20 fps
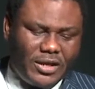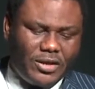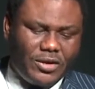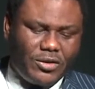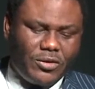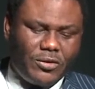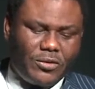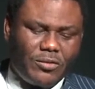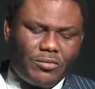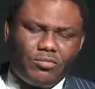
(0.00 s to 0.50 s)

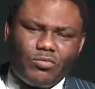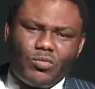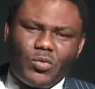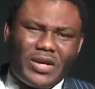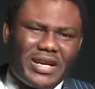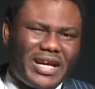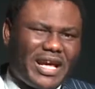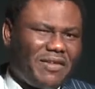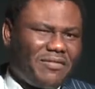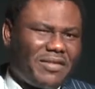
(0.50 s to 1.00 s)
You know,
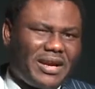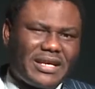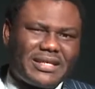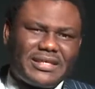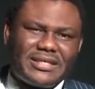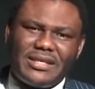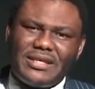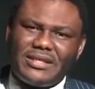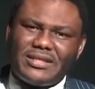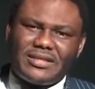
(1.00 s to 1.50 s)
whatever
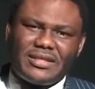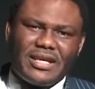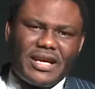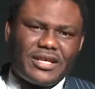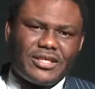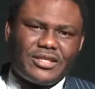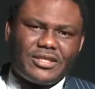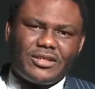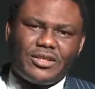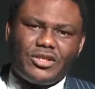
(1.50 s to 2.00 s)
it is
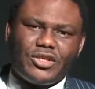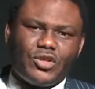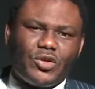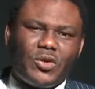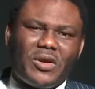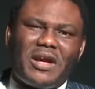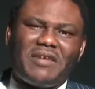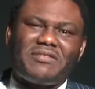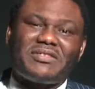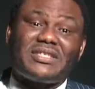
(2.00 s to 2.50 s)
that
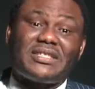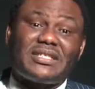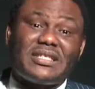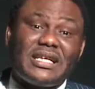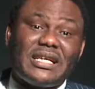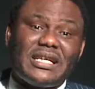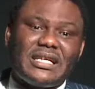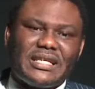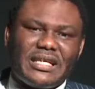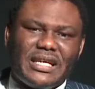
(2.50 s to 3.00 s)
you have
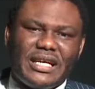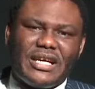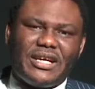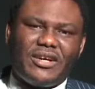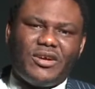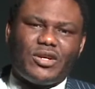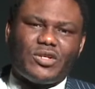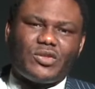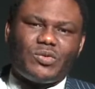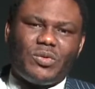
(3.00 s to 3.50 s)
seen
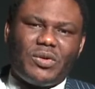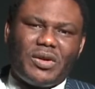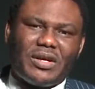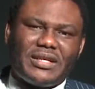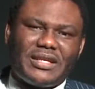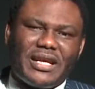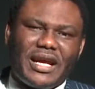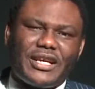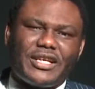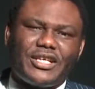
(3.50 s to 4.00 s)
in God's
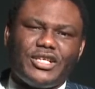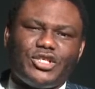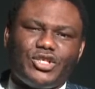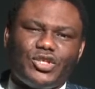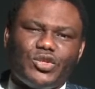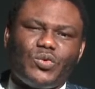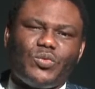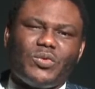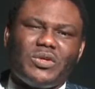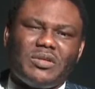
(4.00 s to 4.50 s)
word that
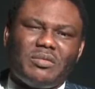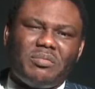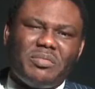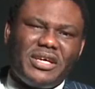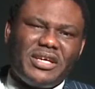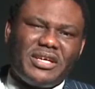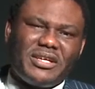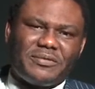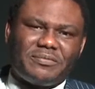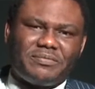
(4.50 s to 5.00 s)
you will
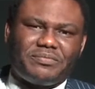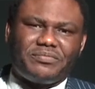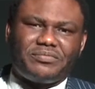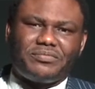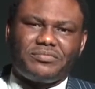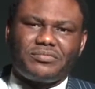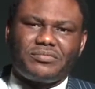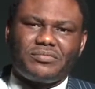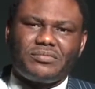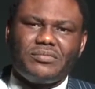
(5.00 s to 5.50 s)
be
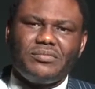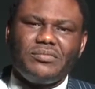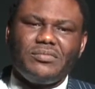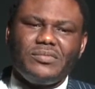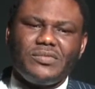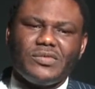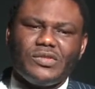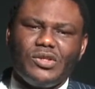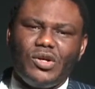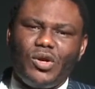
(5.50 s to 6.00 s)

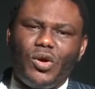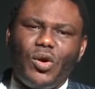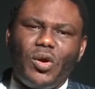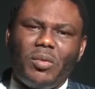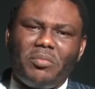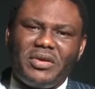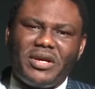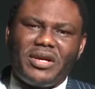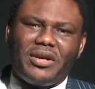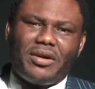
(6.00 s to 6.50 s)

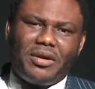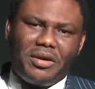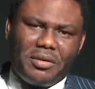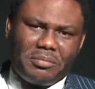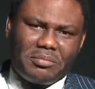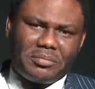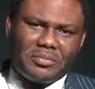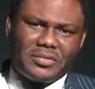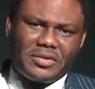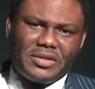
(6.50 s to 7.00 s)
or
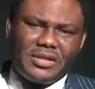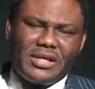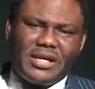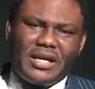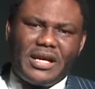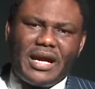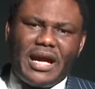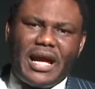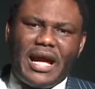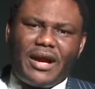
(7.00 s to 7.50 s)
become,
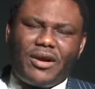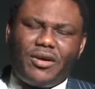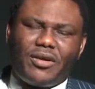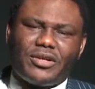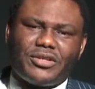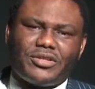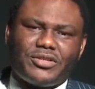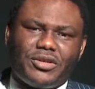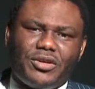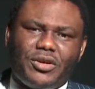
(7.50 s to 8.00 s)

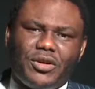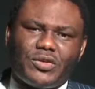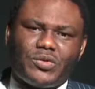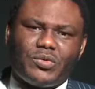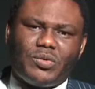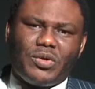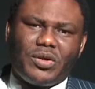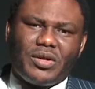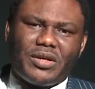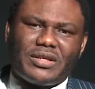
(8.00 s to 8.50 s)
according to
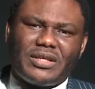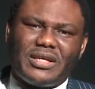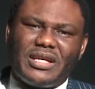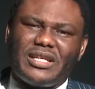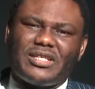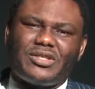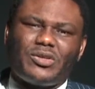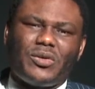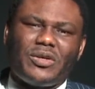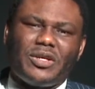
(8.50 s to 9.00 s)
God's word,
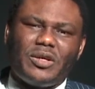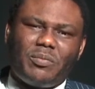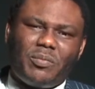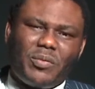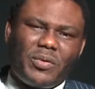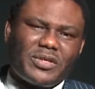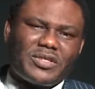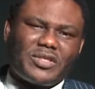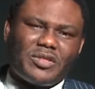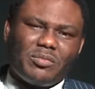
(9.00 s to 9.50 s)
it's only
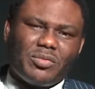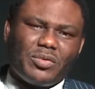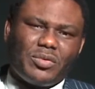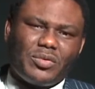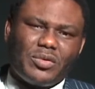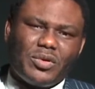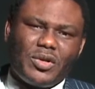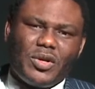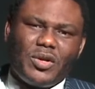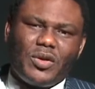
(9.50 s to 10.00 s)

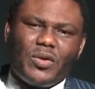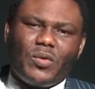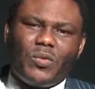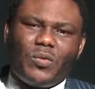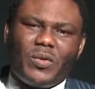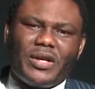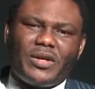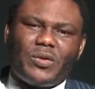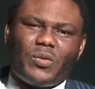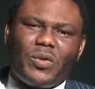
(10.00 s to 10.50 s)
possible
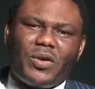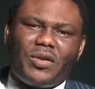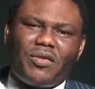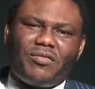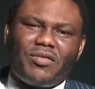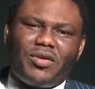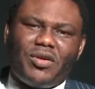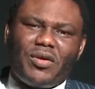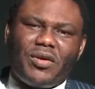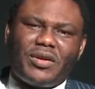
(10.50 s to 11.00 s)
when the word
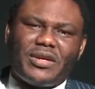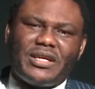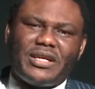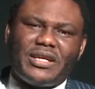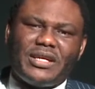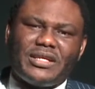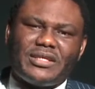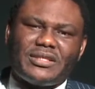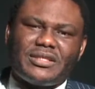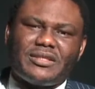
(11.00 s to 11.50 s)
of God
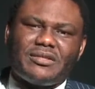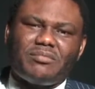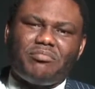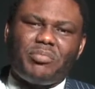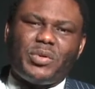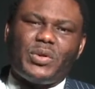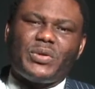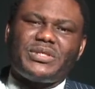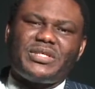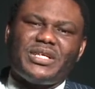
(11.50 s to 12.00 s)
is
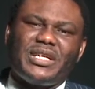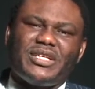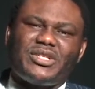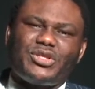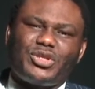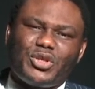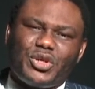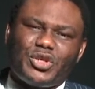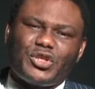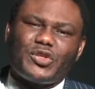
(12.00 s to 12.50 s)
built
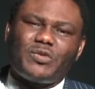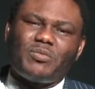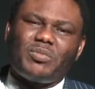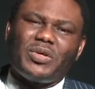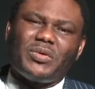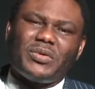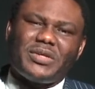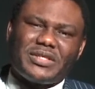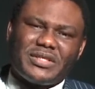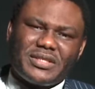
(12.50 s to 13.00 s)
into your
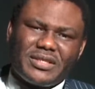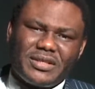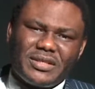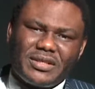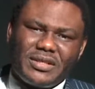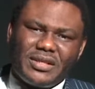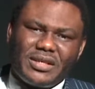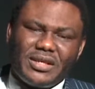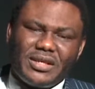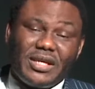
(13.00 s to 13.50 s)
spirit.
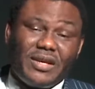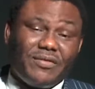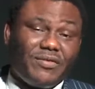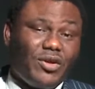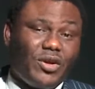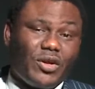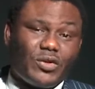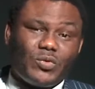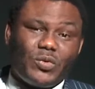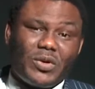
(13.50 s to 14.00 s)
If
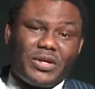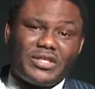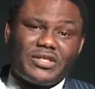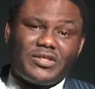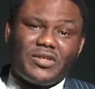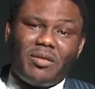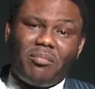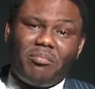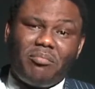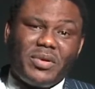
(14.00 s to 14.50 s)
God's word
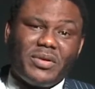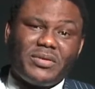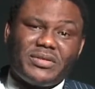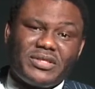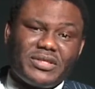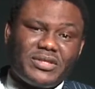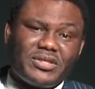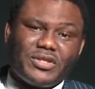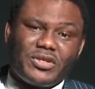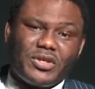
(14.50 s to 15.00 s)
is not
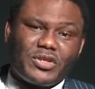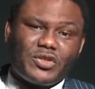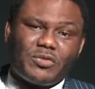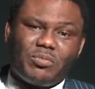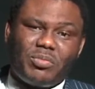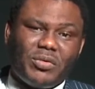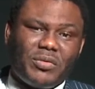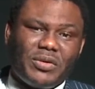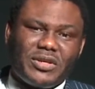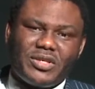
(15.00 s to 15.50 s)
built into your
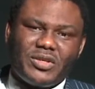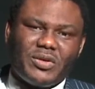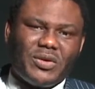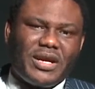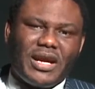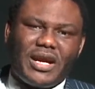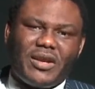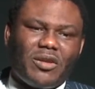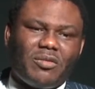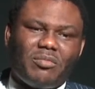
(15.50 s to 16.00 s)
spirit, you
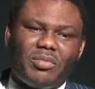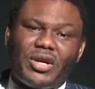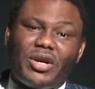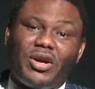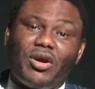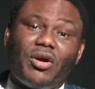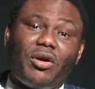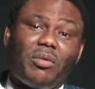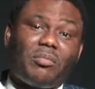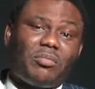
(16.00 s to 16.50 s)
cannot
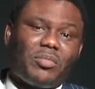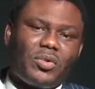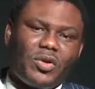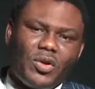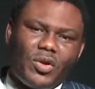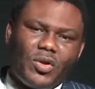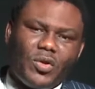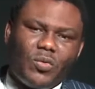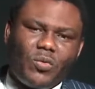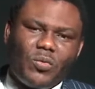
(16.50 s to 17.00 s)
become
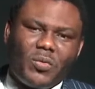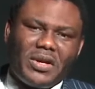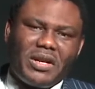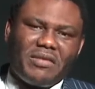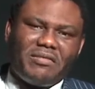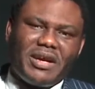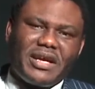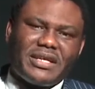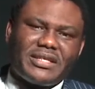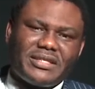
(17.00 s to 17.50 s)

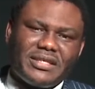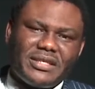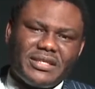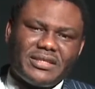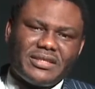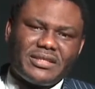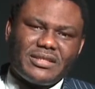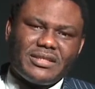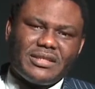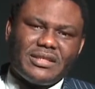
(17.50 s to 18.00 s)
whatever it
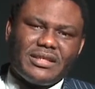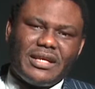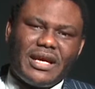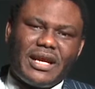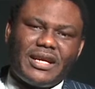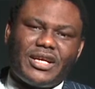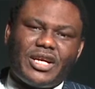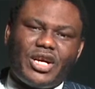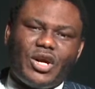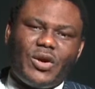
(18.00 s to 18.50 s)
is
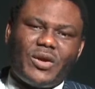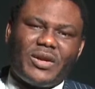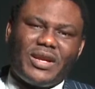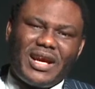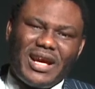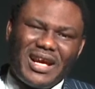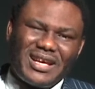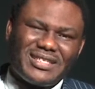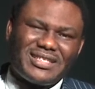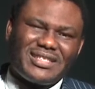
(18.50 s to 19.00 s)
that God
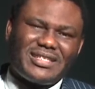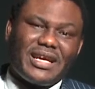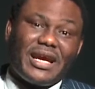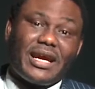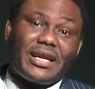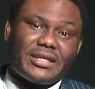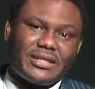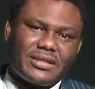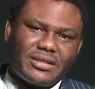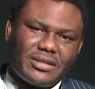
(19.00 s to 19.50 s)
has
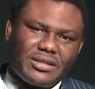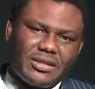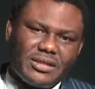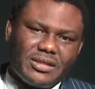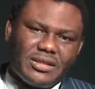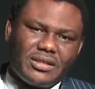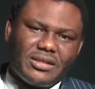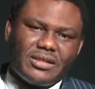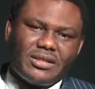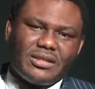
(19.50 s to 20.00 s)
said
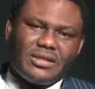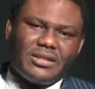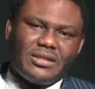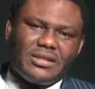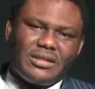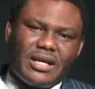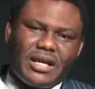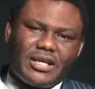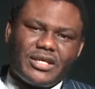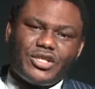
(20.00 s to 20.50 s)

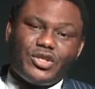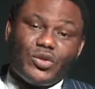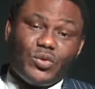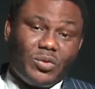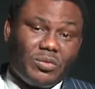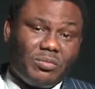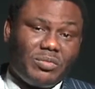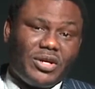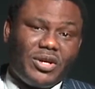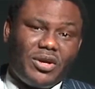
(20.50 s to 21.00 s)
that you
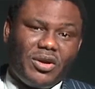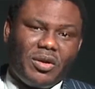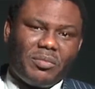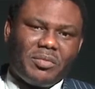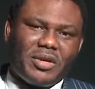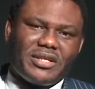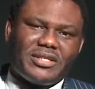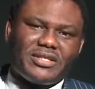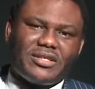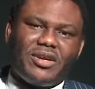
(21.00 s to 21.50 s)
will
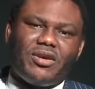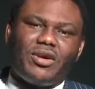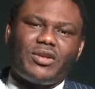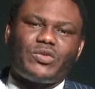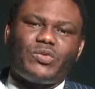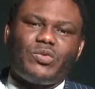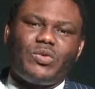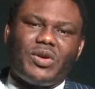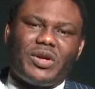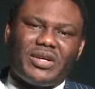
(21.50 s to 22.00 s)
become. It's
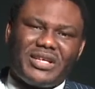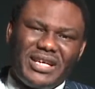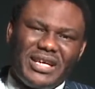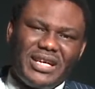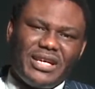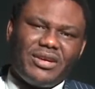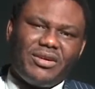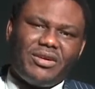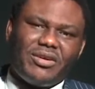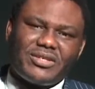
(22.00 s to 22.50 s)
God's word
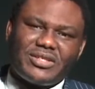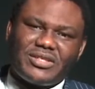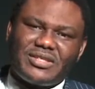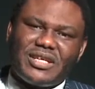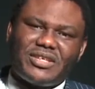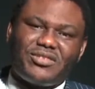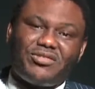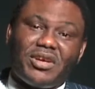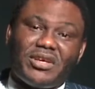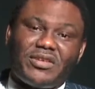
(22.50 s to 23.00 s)
in us
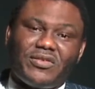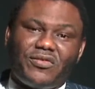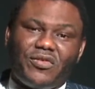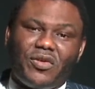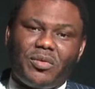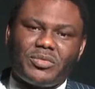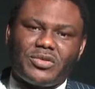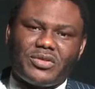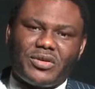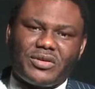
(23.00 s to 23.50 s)
that
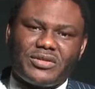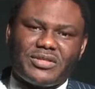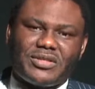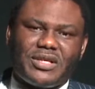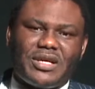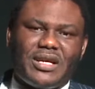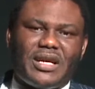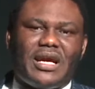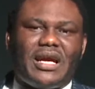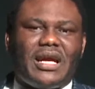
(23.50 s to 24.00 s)
transforms
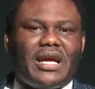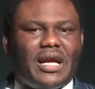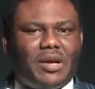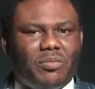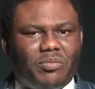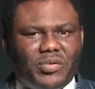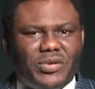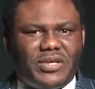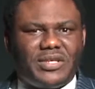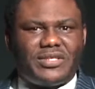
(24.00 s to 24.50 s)
us
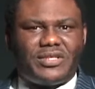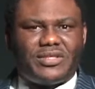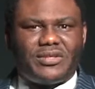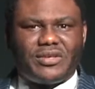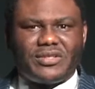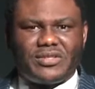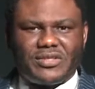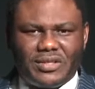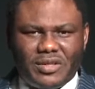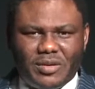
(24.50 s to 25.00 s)
and brings
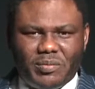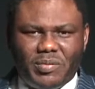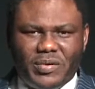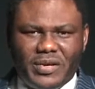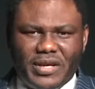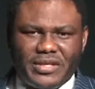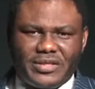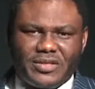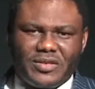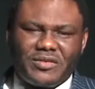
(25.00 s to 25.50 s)
us to the
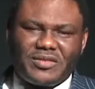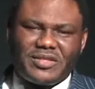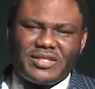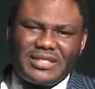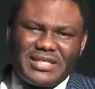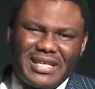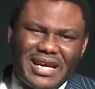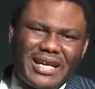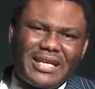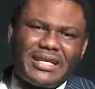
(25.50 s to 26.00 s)
place of
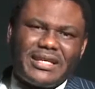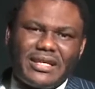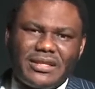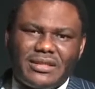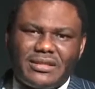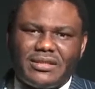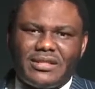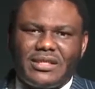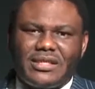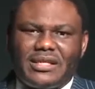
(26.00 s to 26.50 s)

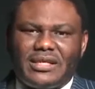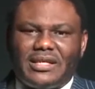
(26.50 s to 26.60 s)
standing